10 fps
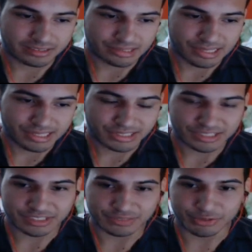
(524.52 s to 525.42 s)
Just as
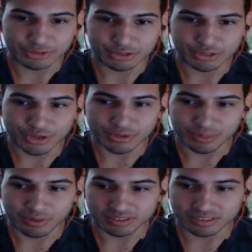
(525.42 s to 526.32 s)
a future note,
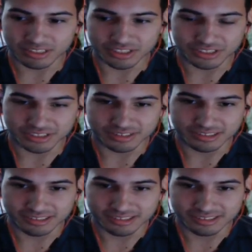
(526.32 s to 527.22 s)
impulse decisions
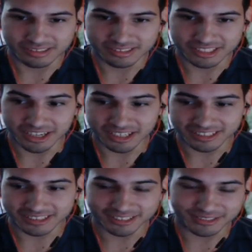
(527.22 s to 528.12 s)
suck,
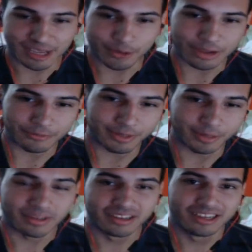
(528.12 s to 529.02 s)
so stay away from them.
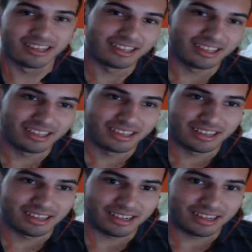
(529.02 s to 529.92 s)

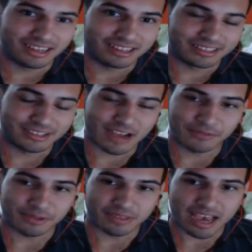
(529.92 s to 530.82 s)
So after
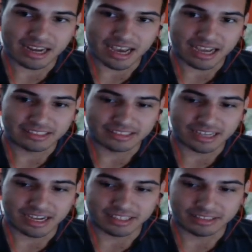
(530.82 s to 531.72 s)
that, I
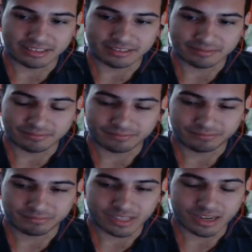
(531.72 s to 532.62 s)
decided,
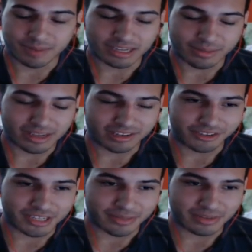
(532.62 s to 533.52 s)
I'm not going to make another
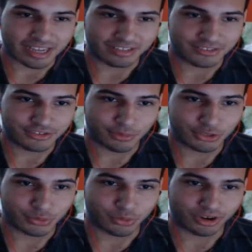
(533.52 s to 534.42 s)
team again. It's so much
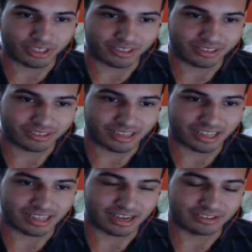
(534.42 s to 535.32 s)
work, and
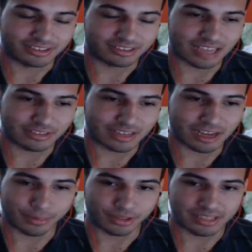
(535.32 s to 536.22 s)
I was kind of
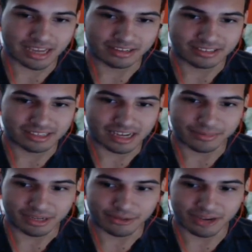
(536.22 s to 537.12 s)
burnt out at the time
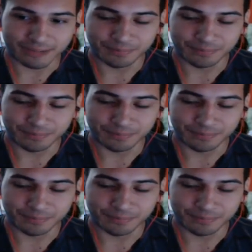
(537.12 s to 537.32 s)
anyway.